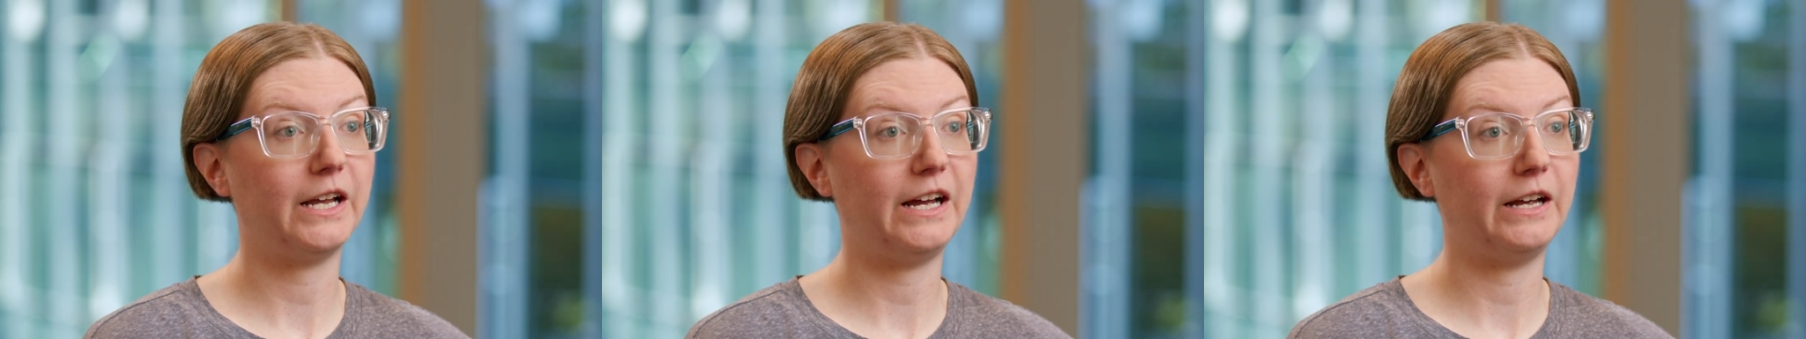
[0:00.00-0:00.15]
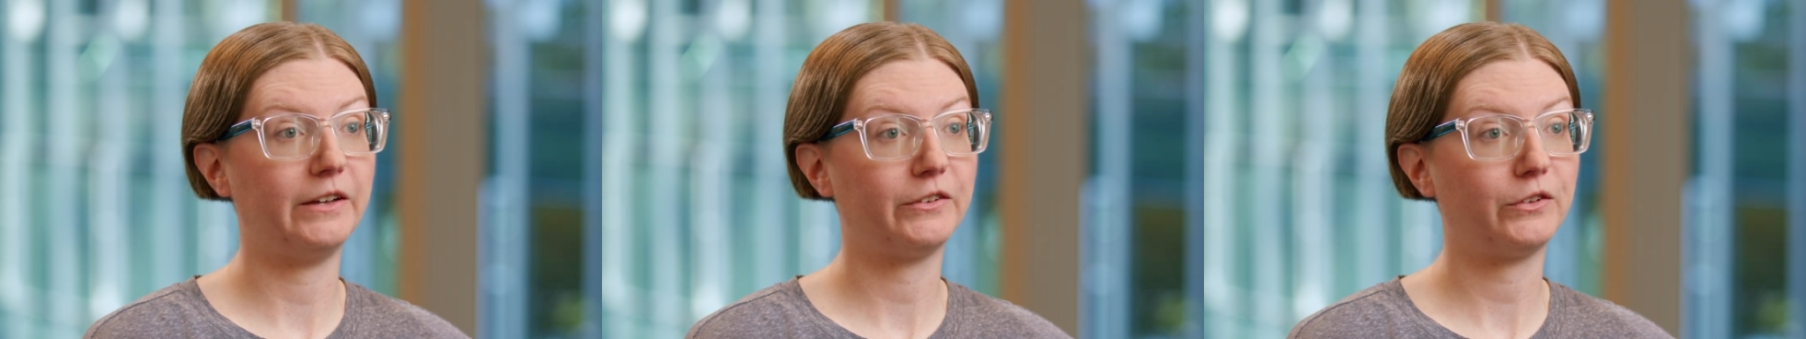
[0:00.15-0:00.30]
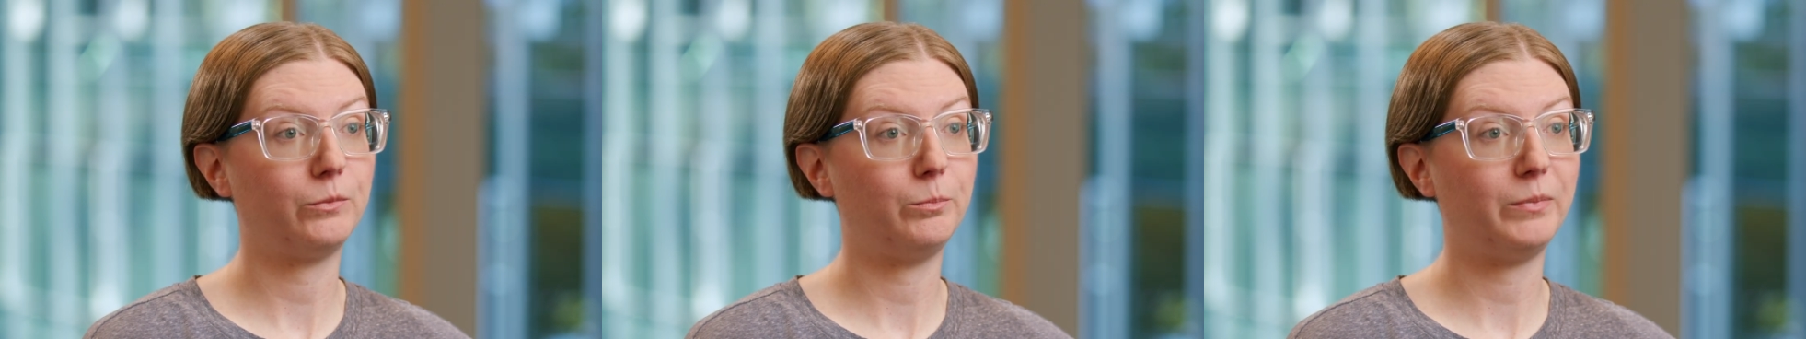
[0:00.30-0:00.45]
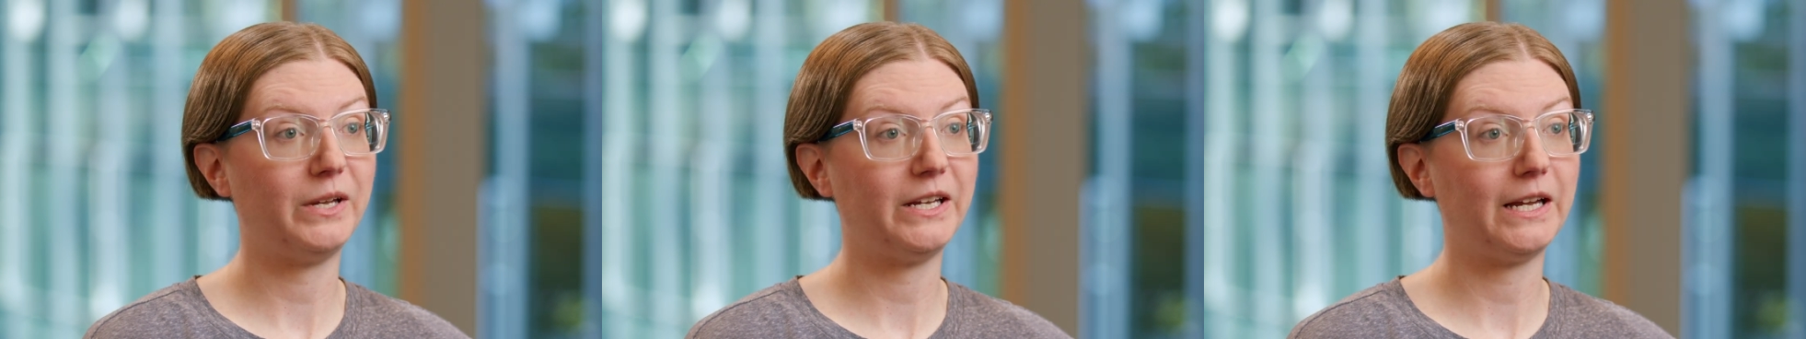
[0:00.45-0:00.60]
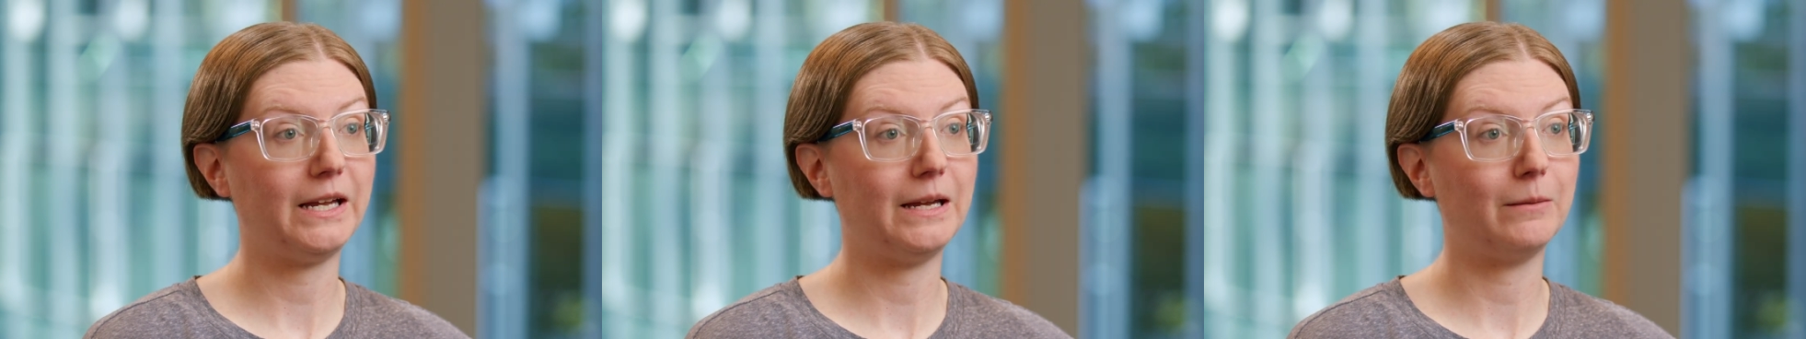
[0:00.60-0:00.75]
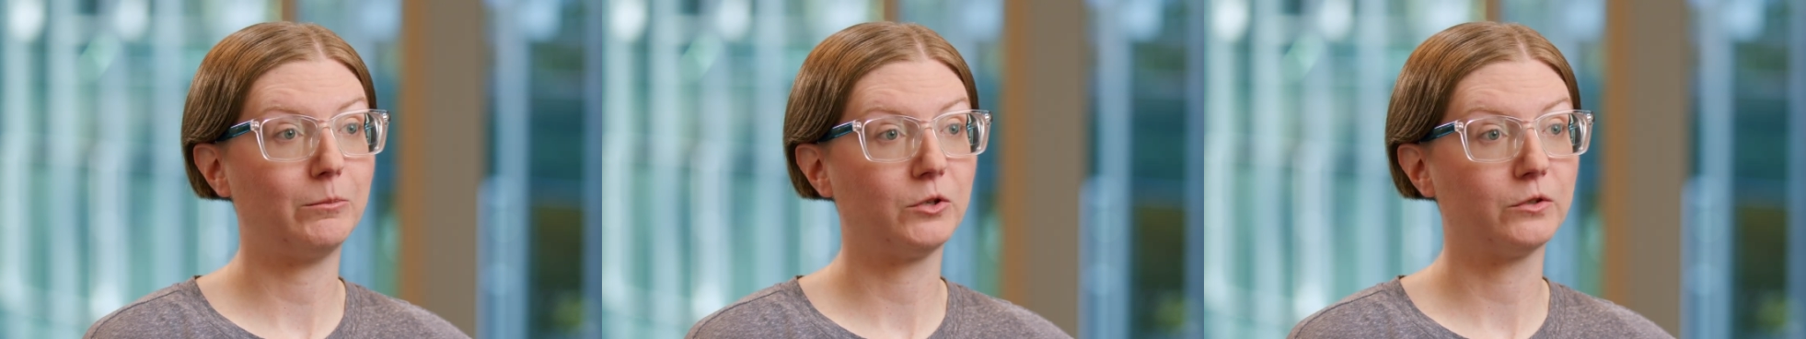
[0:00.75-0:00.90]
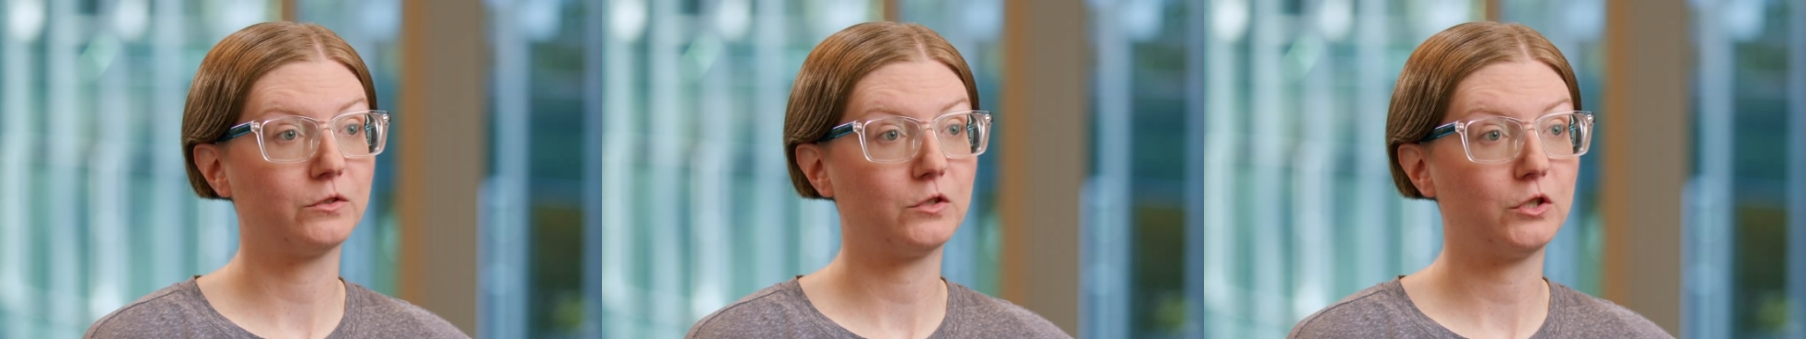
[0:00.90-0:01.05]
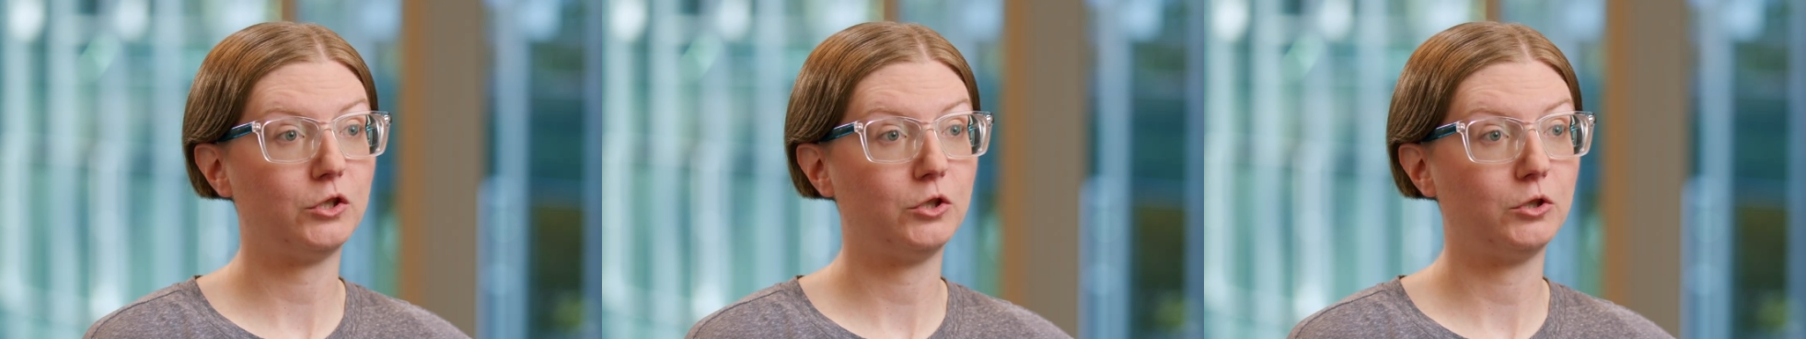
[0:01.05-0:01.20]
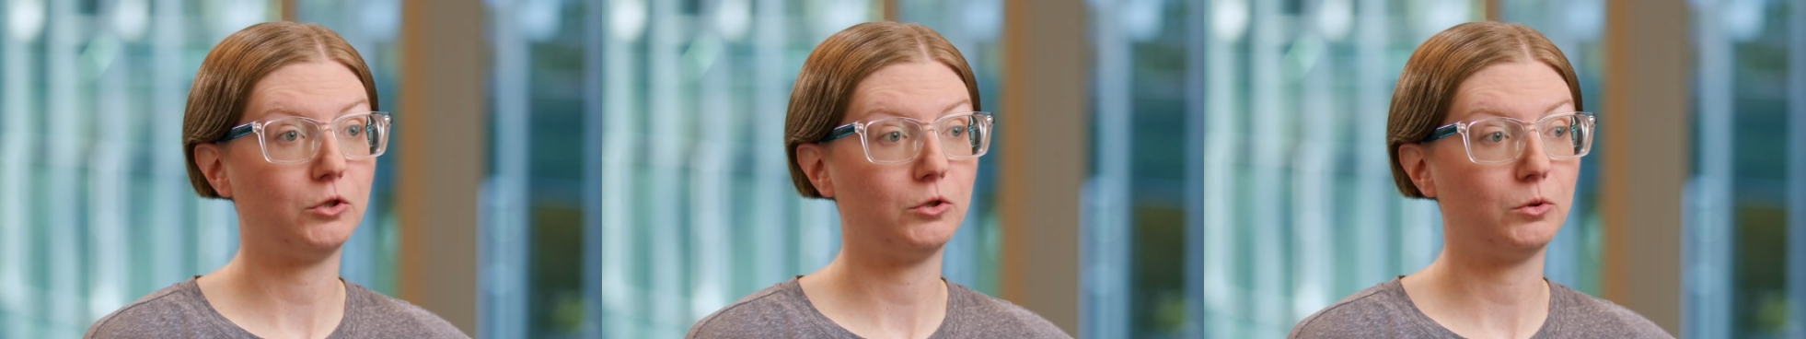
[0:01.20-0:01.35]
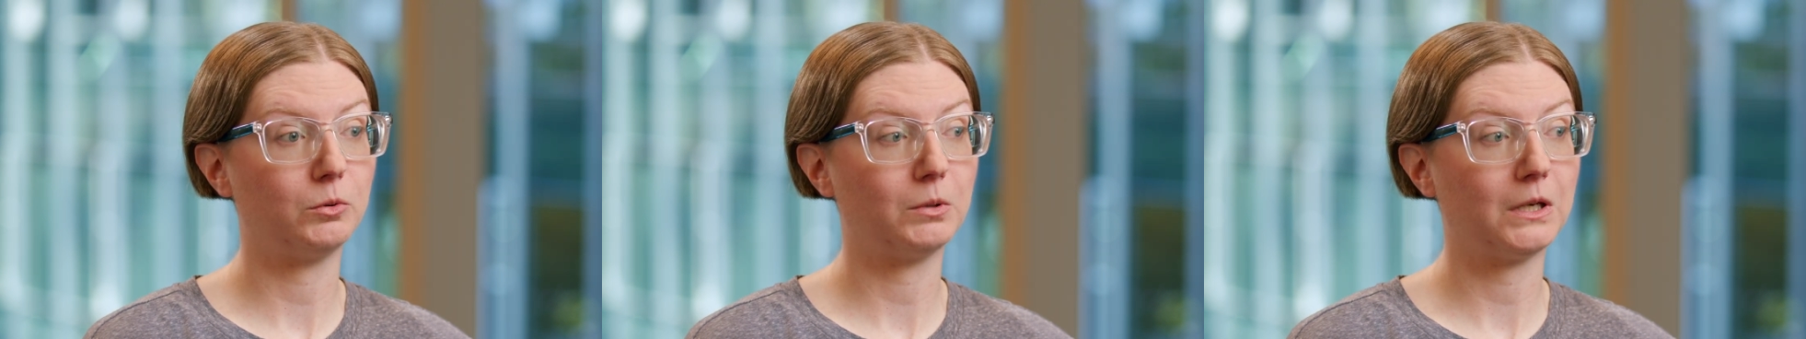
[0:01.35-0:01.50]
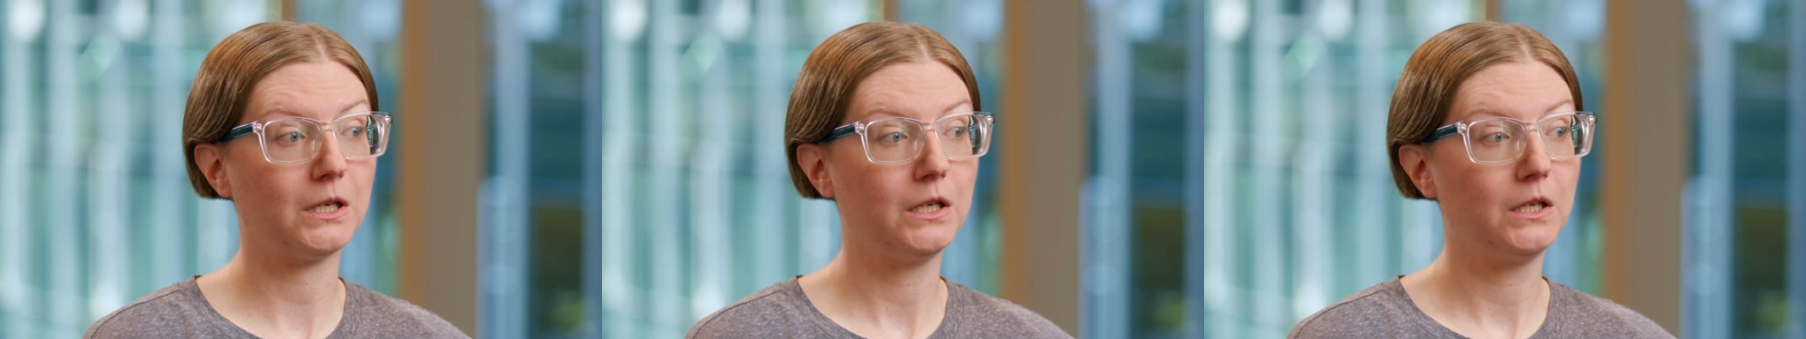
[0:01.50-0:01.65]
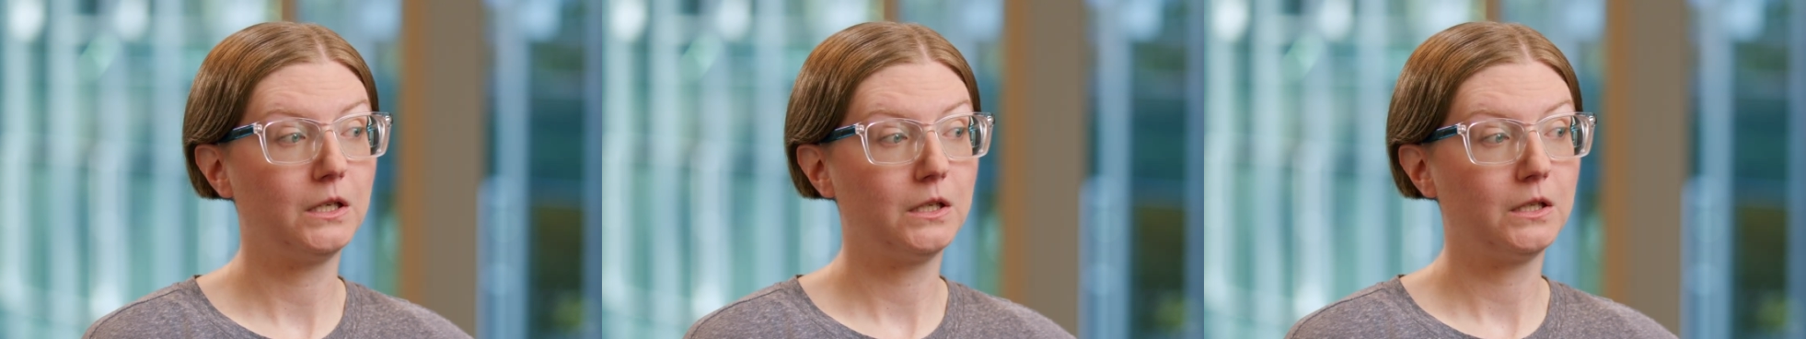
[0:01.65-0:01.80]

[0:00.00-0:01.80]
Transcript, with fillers: us being able to